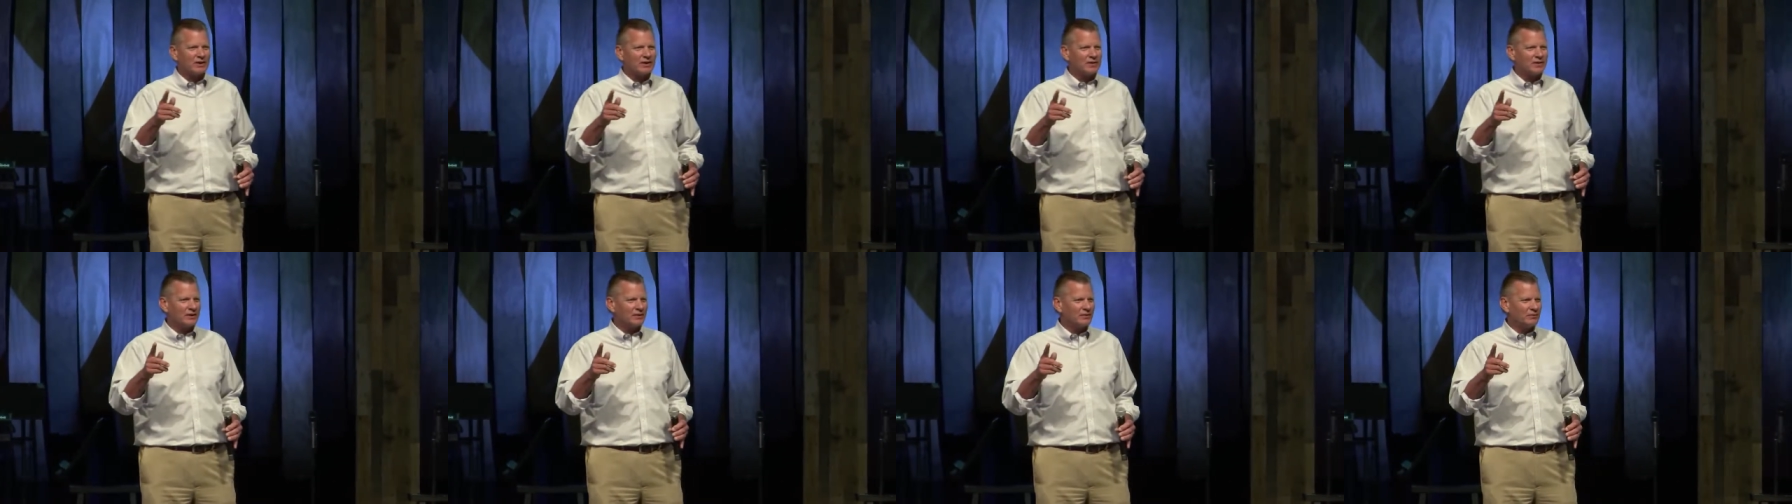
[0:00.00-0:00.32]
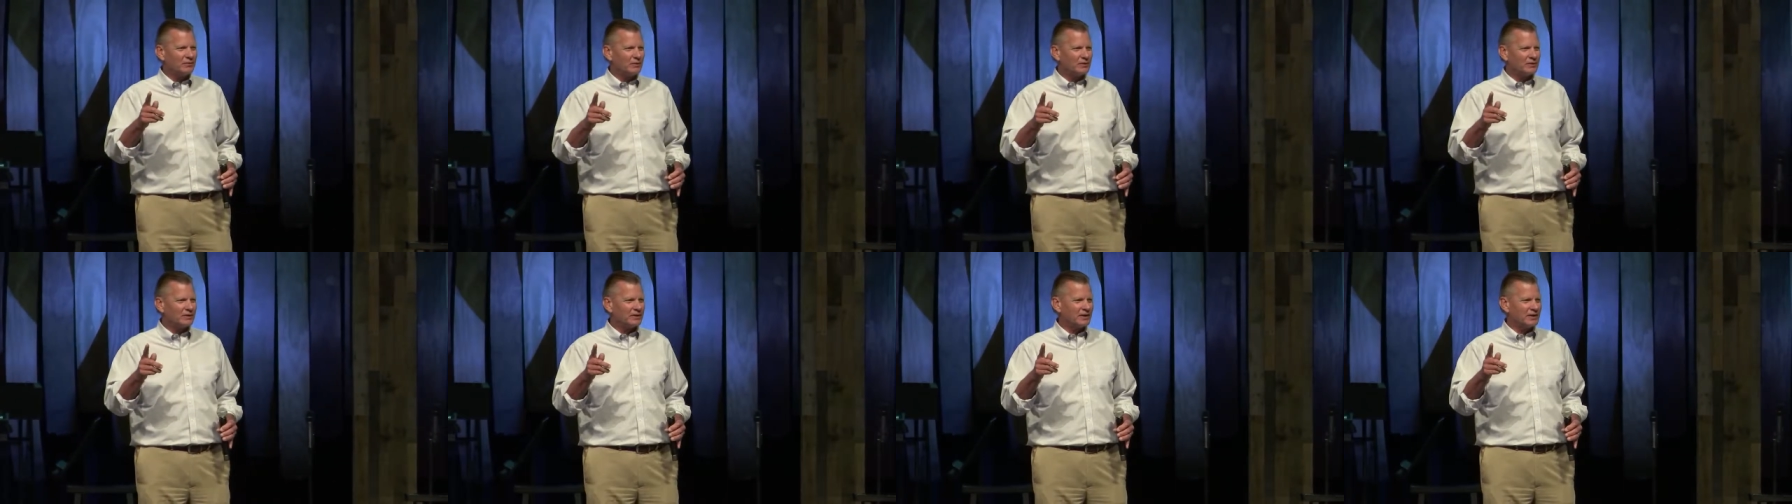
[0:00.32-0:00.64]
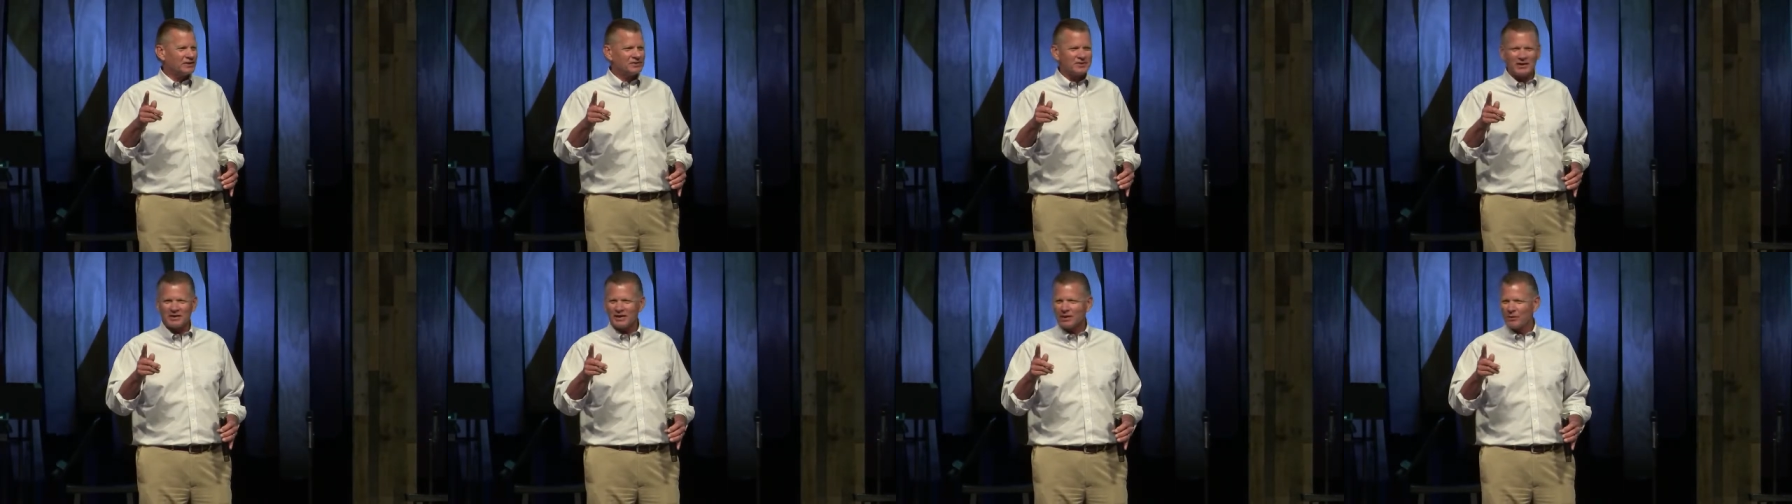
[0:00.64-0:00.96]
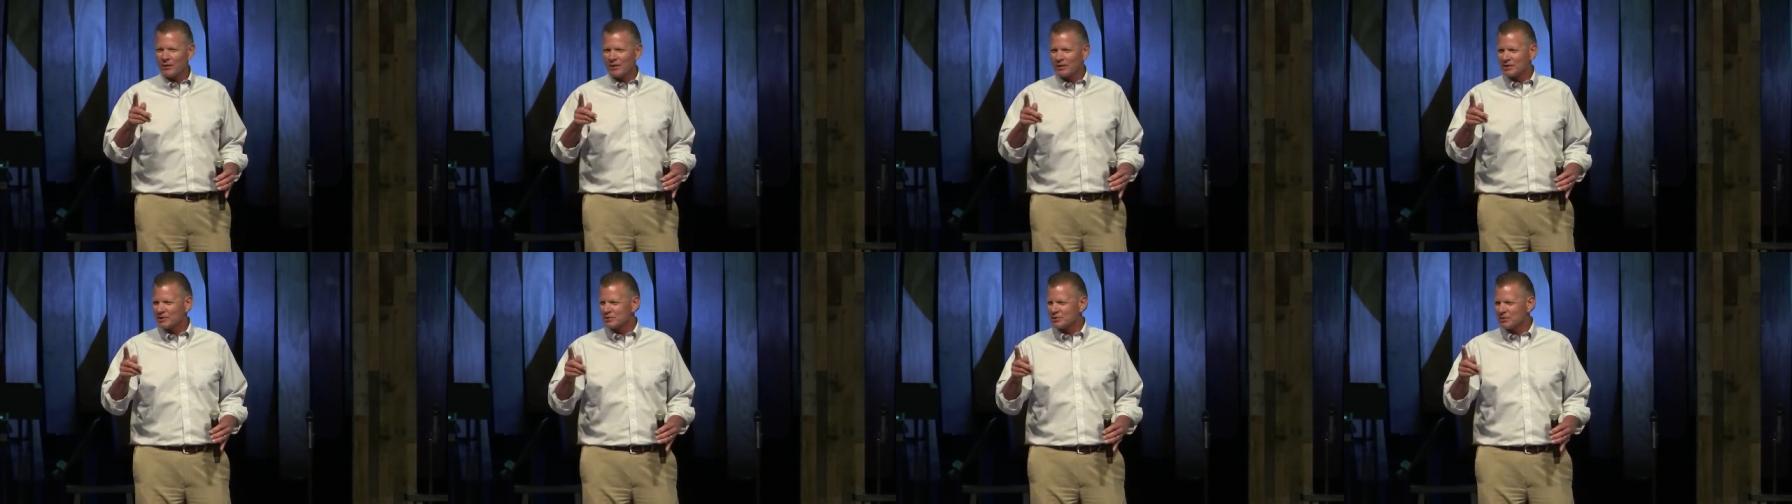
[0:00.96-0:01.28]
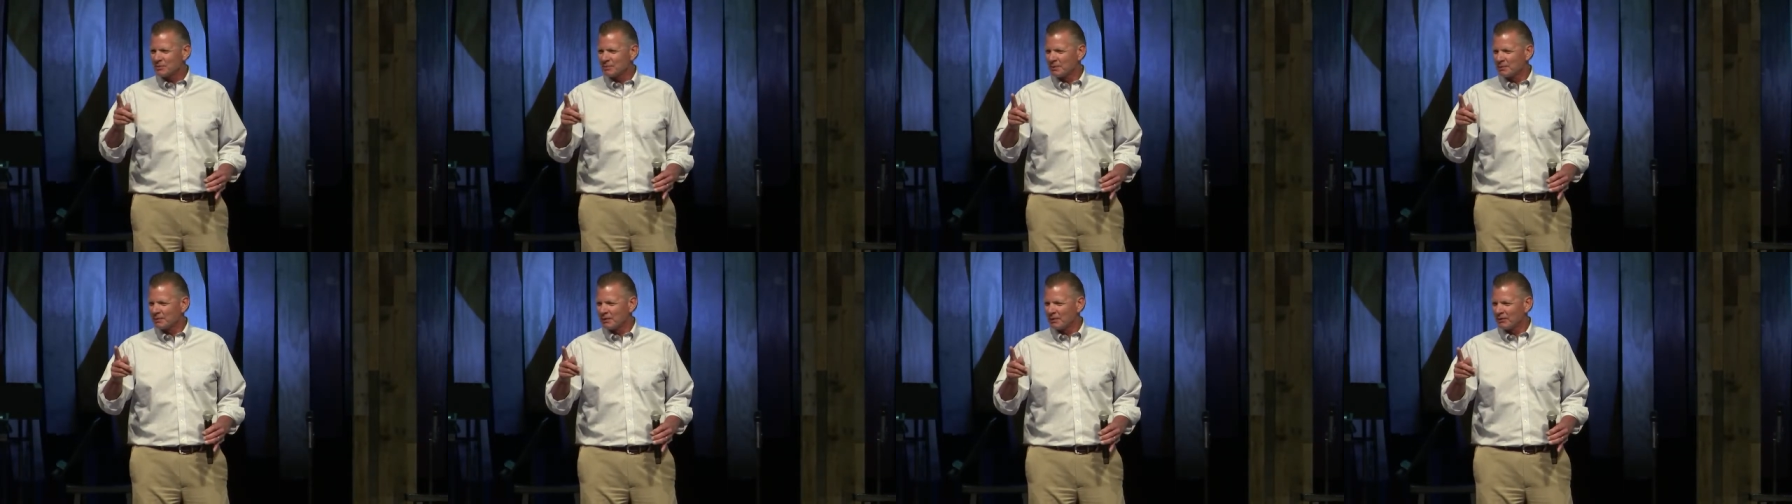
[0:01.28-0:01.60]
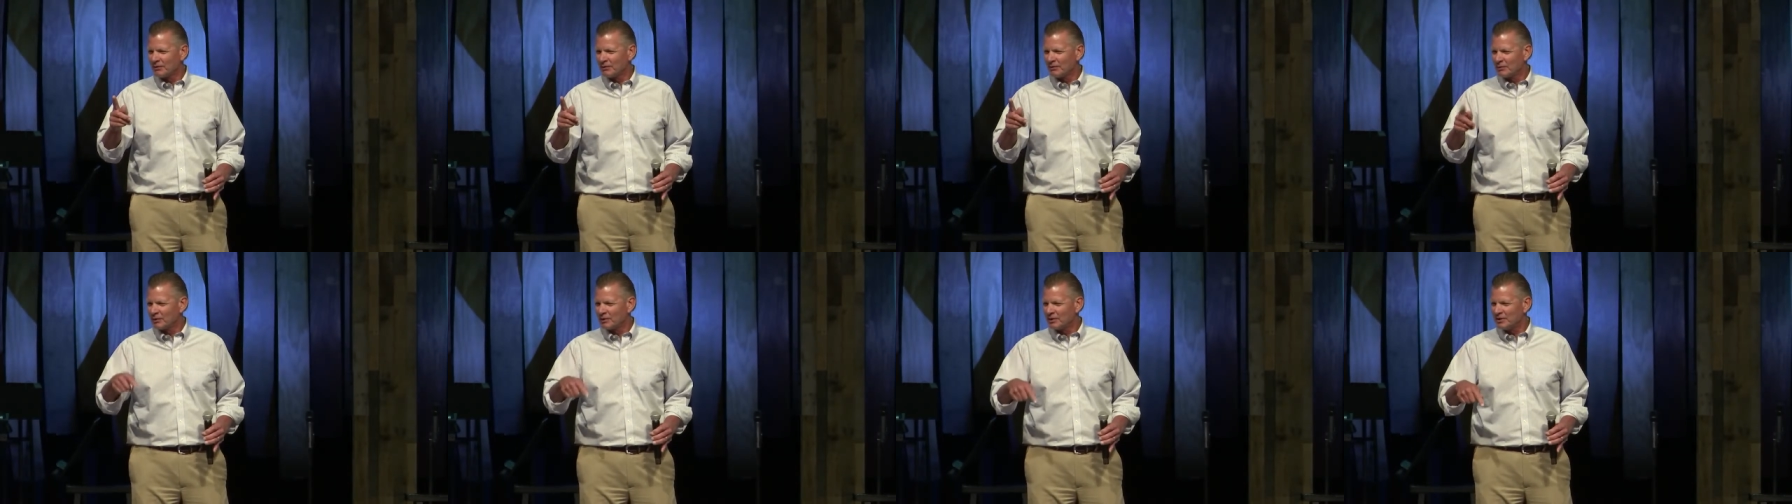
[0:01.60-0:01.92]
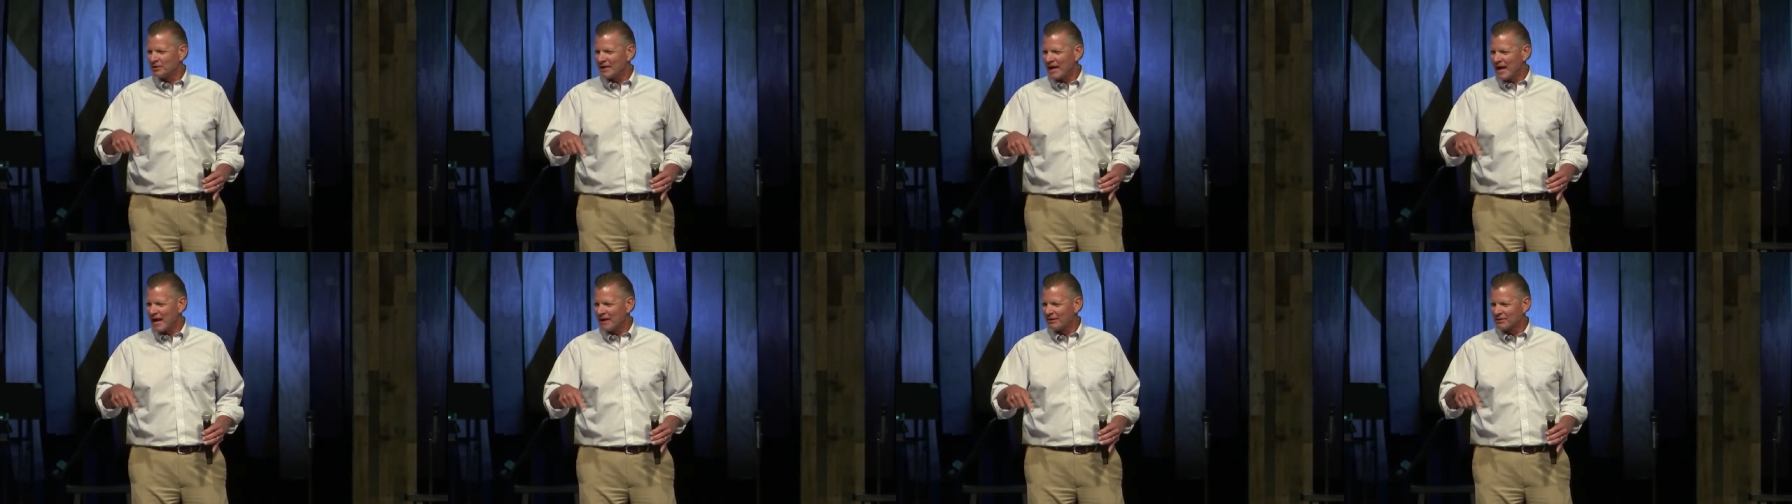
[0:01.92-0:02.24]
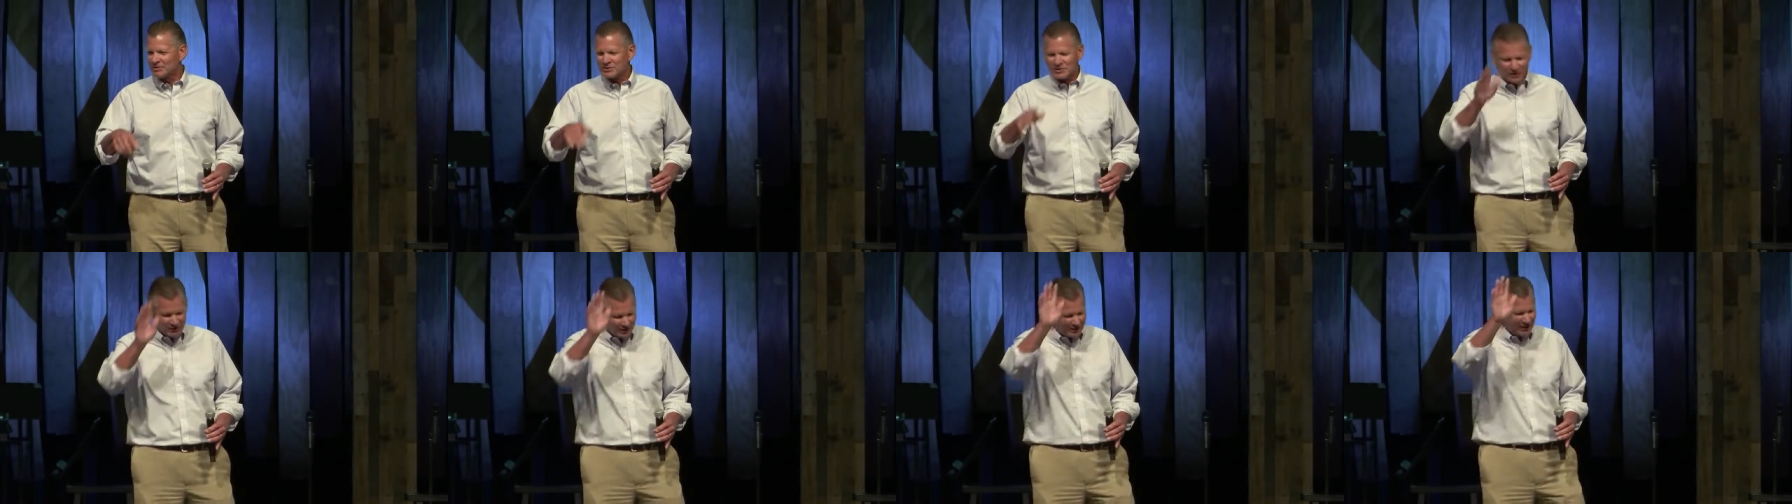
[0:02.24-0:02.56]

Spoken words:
Did I say they won the Super Bowl? We're in Dallas? Okay, yeah,